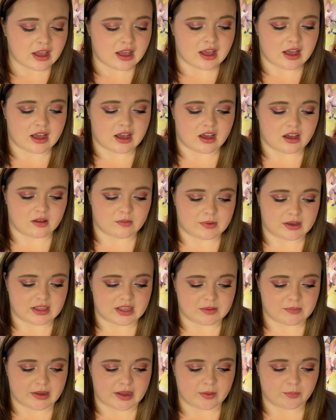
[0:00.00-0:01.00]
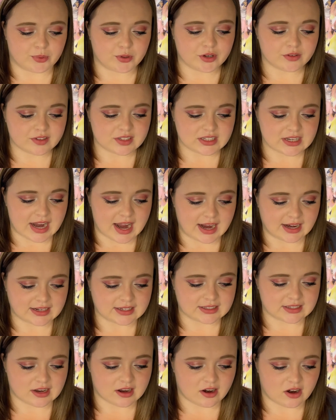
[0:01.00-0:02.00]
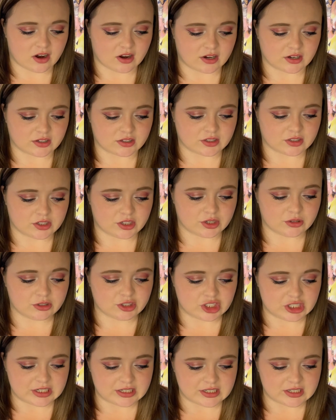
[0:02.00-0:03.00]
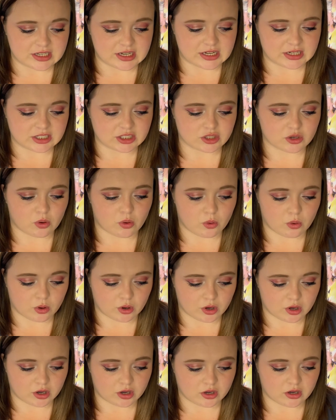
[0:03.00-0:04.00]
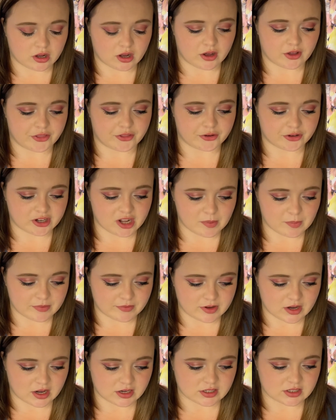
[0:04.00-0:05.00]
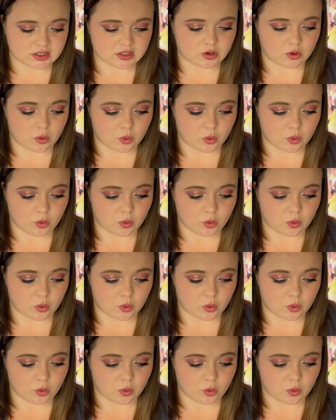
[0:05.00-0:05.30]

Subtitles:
And then my approved snacks are 2 cheese sticks, or a 1/3 cup of nuts,